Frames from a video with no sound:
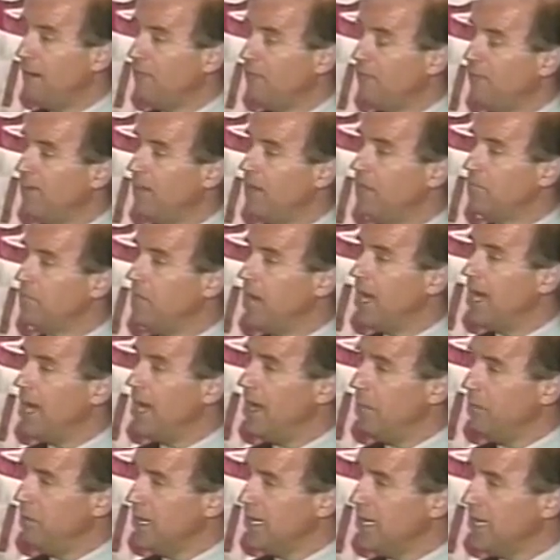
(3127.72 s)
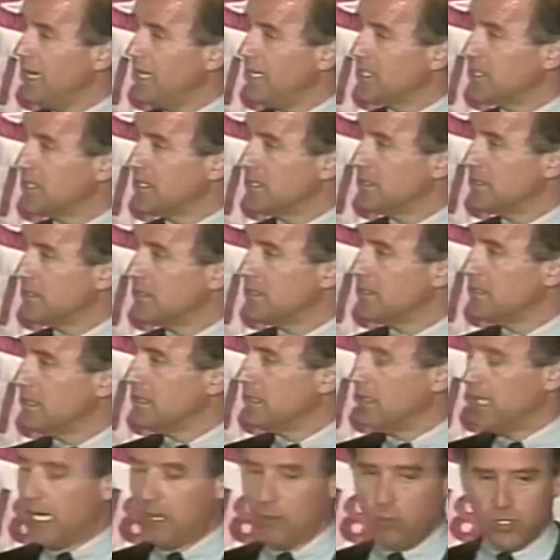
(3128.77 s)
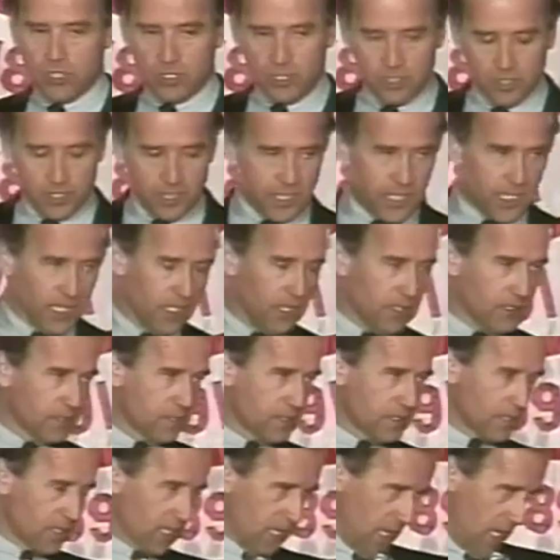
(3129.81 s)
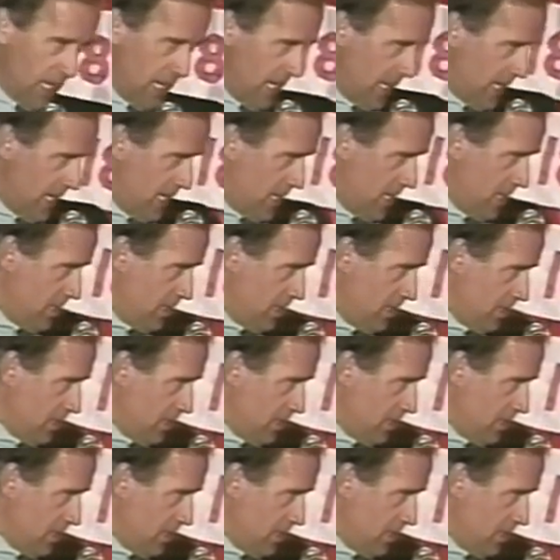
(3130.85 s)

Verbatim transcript: felt my obligation and what little tiny